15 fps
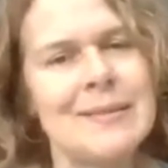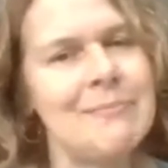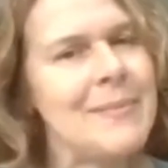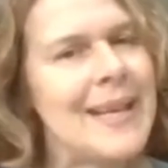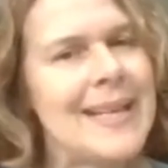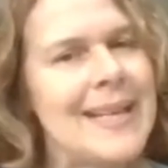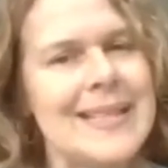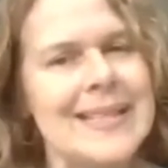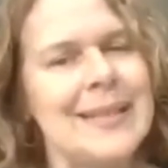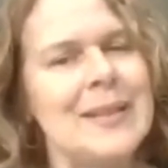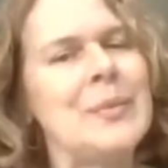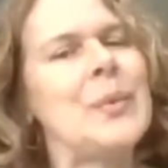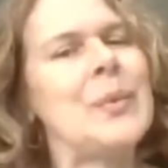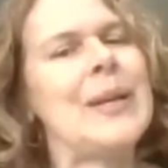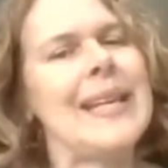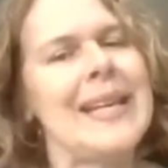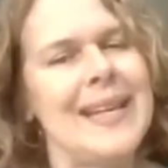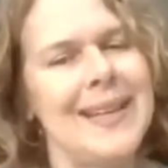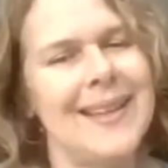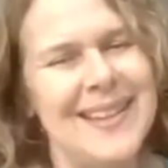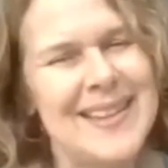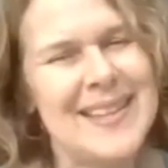amazing week.
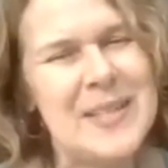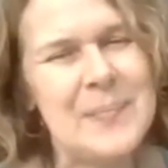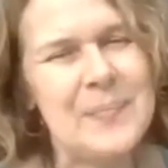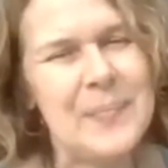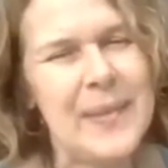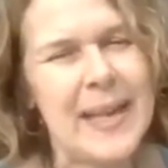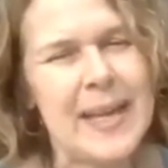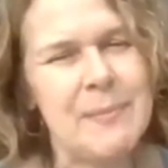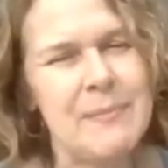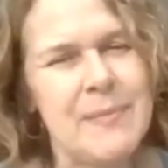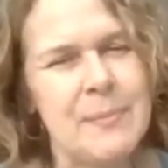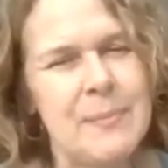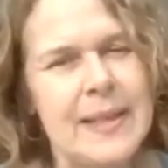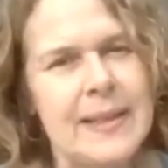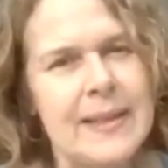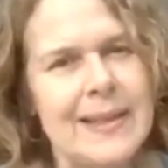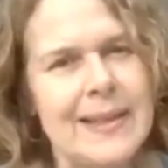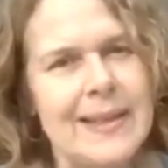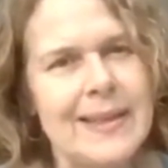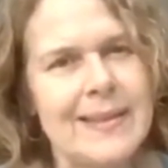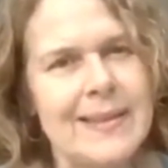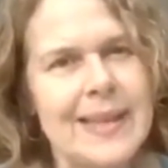And it made me
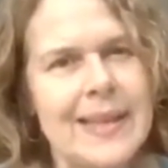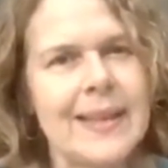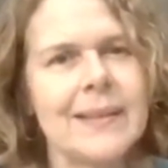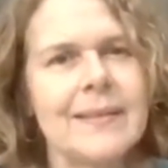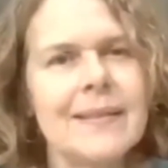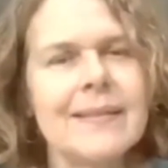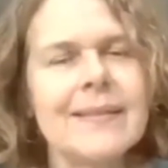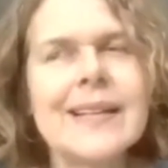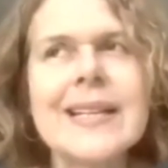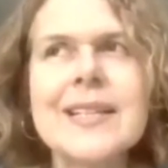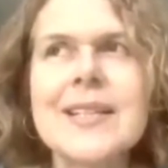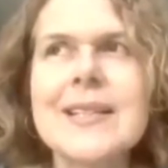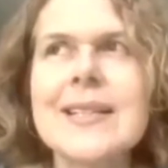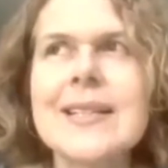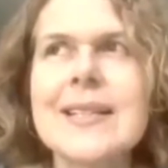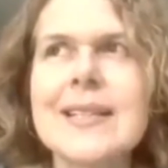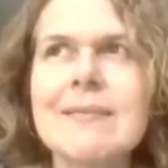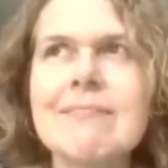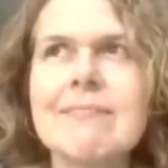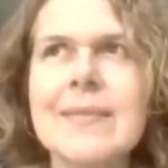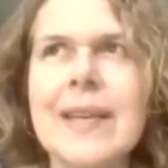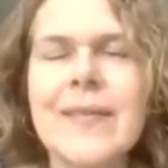think, I should just
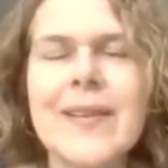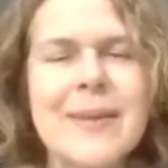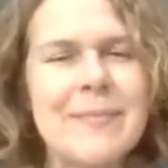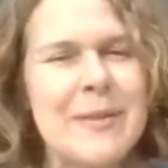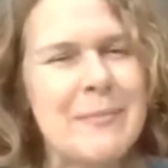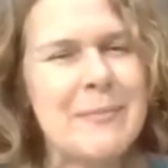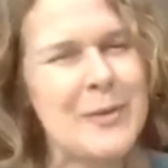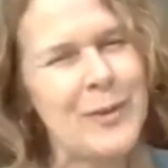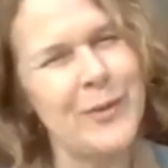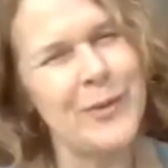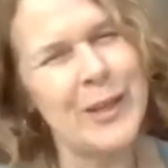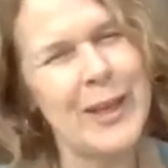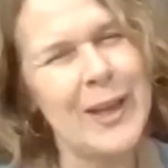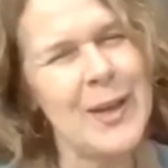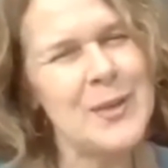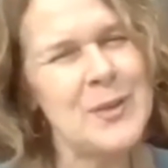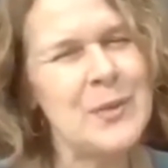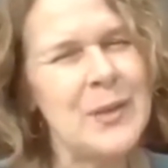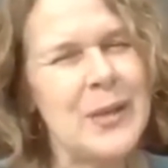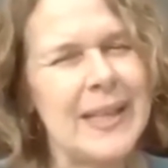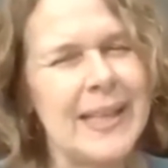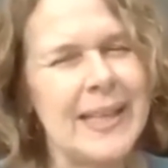give it a bit more of a go,
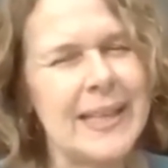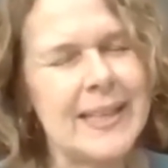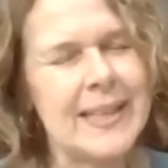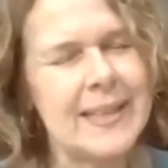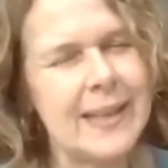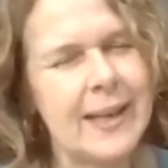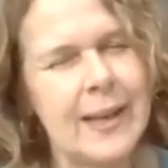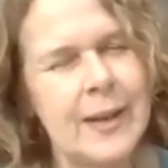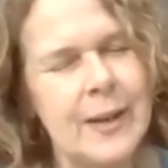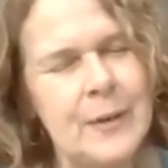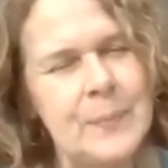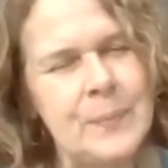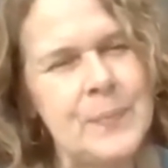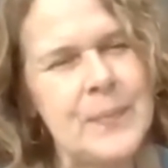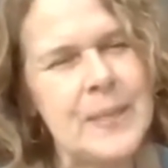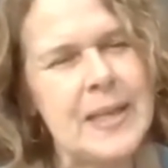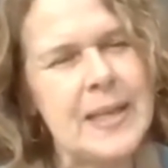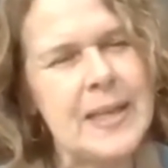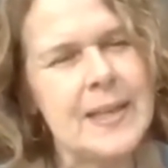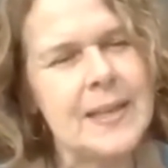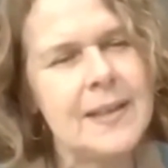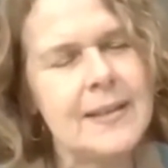really.
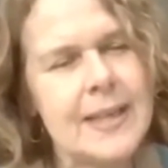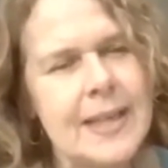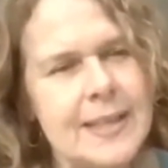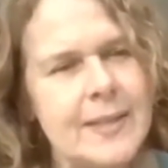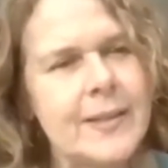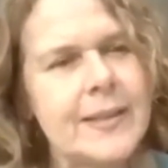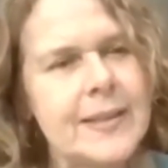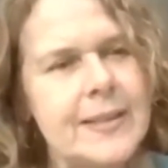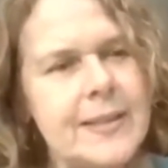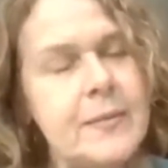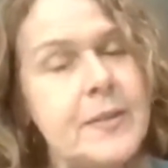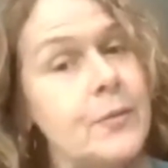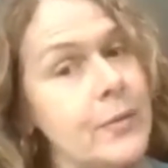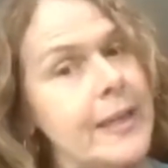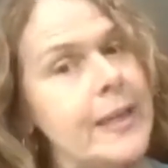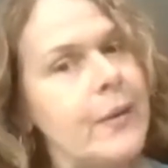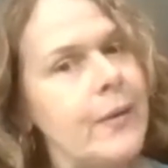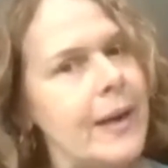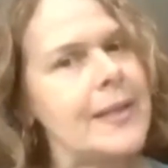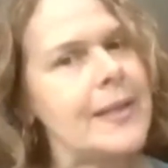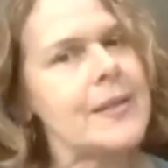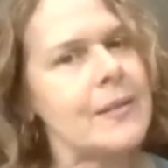Yes, it was really
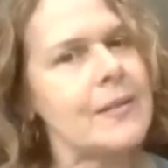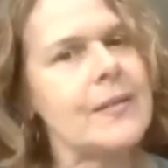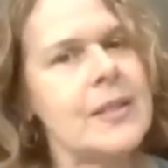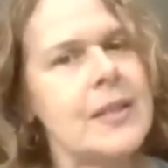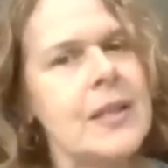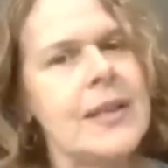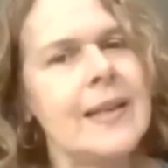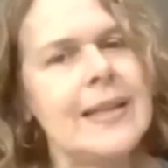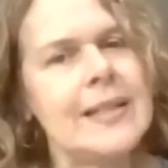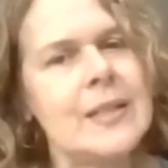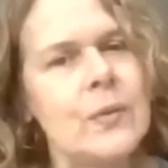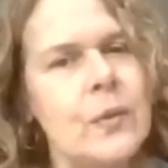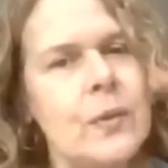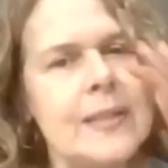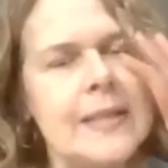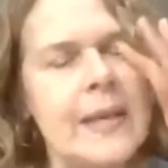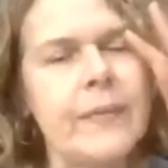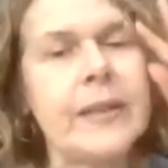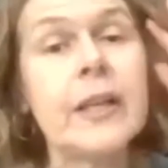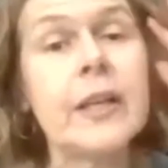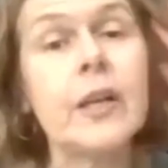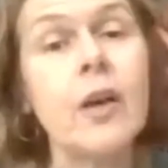gradual, the journey towards
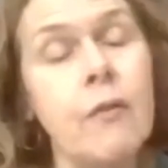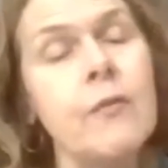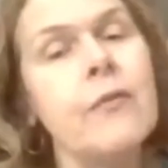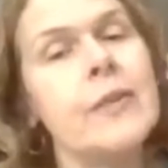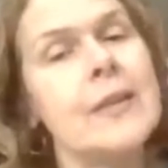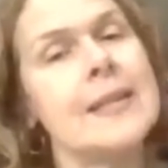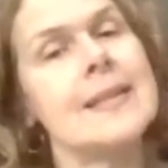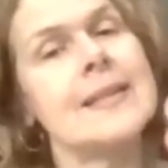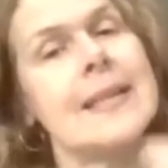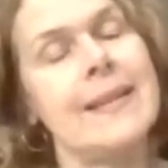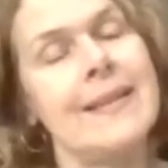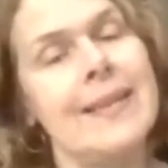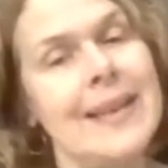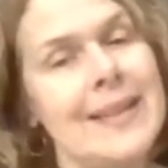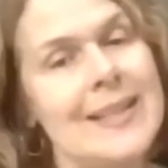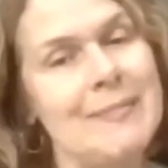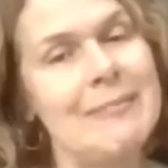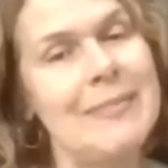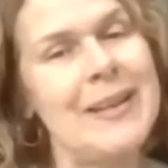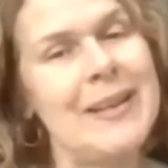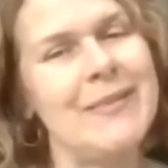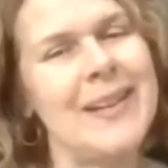having the confidence, I think,
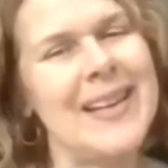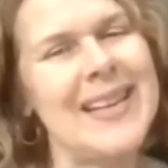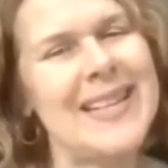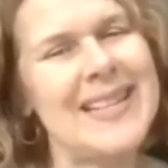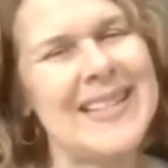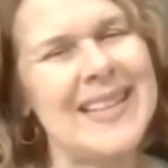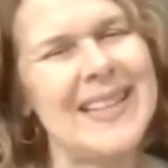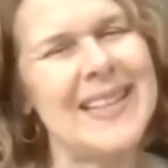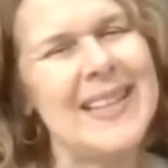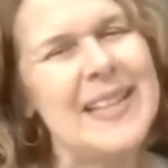writer,